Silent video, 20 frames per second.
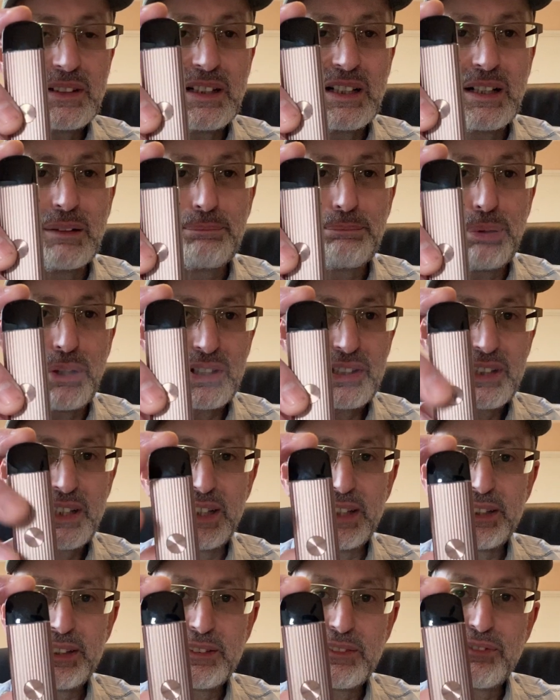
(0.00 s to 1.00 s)
a pod
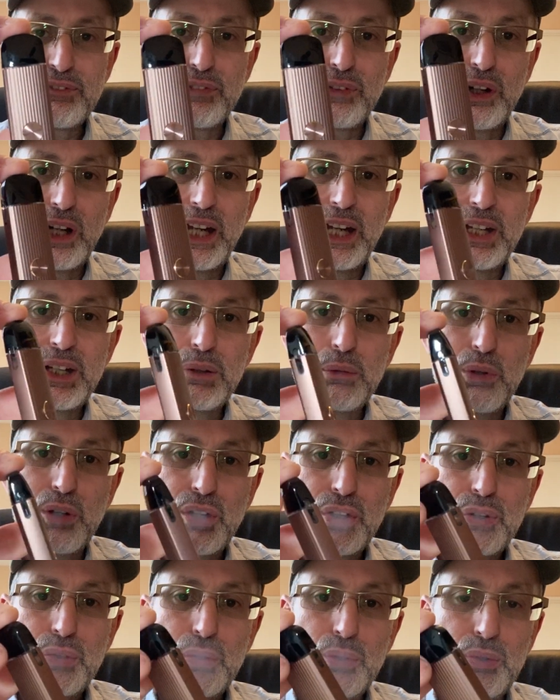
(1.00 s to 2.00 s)
kit for
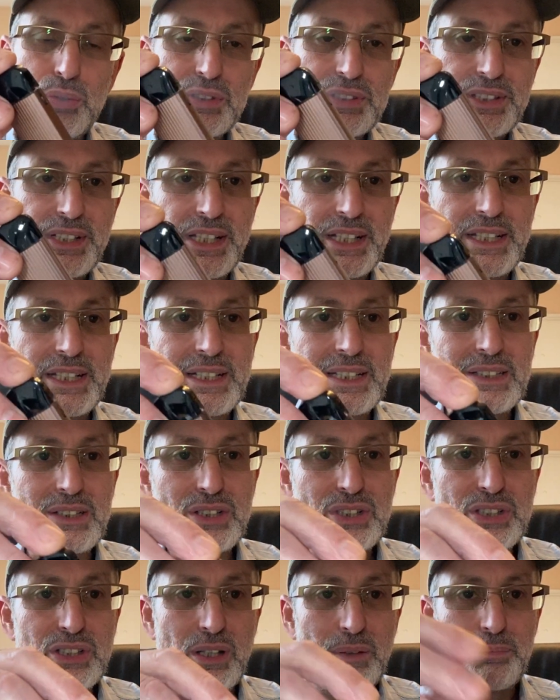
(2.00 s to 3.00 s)
anyone who's thinking
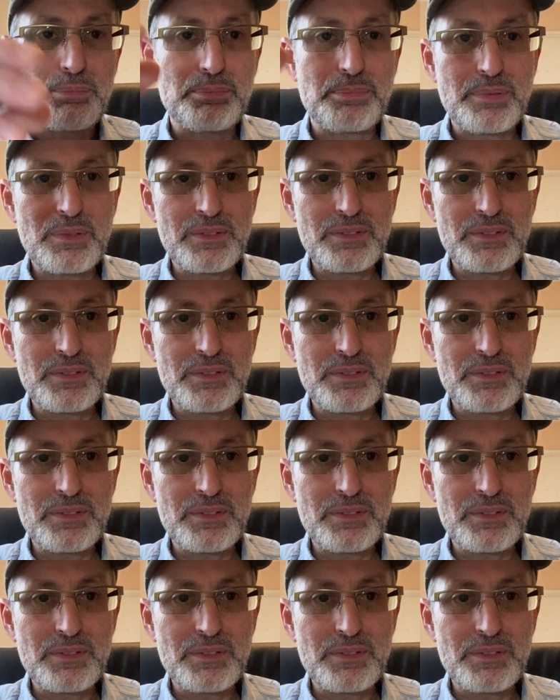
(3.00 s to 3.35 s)
to stop